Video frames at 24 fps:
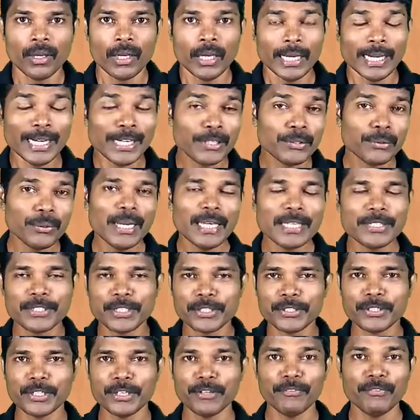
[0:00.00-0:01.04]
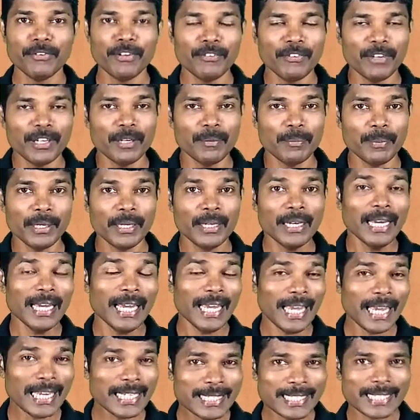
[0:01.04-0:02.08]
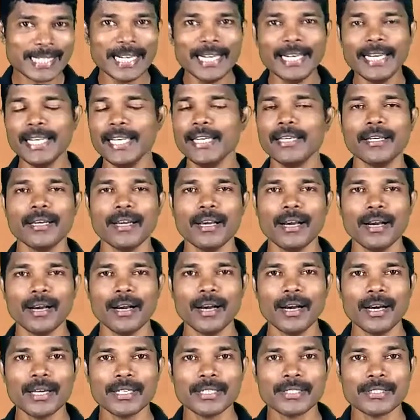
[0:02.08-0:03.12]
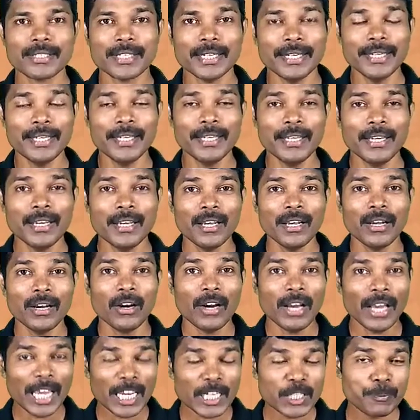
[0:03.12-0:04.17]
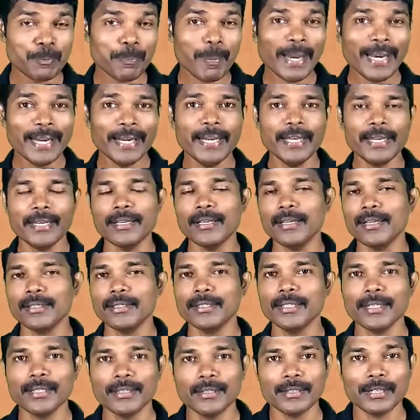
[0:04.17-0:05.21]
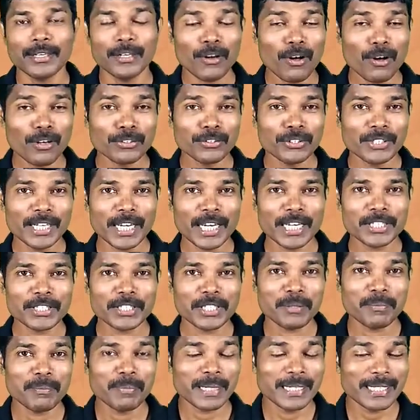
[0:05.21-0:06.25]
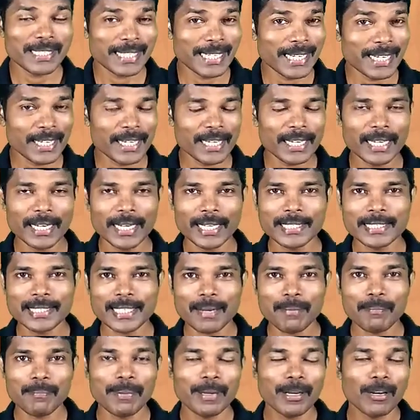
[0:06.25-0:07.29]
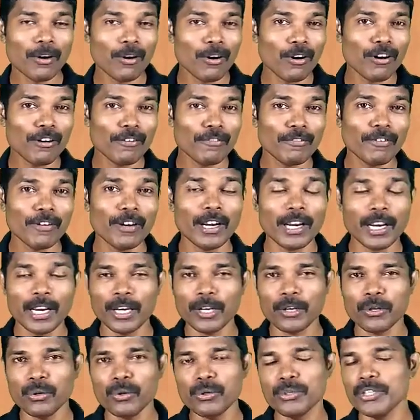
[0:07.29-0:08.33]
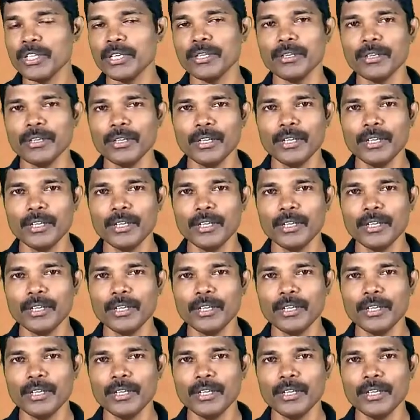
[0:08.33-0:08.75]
In today's session, we will be extending our study, expanding the redox reaction by taking an example of corrosion.